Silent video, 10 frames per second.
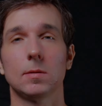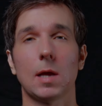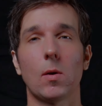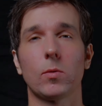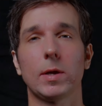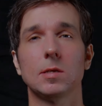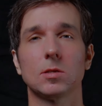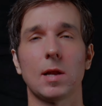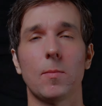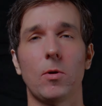Now, a quick
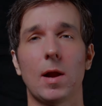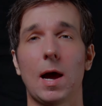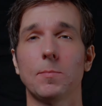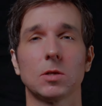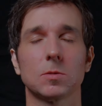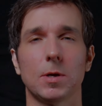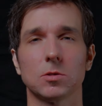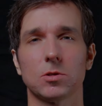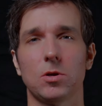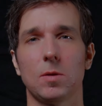disclaimer, I'm not sponsored,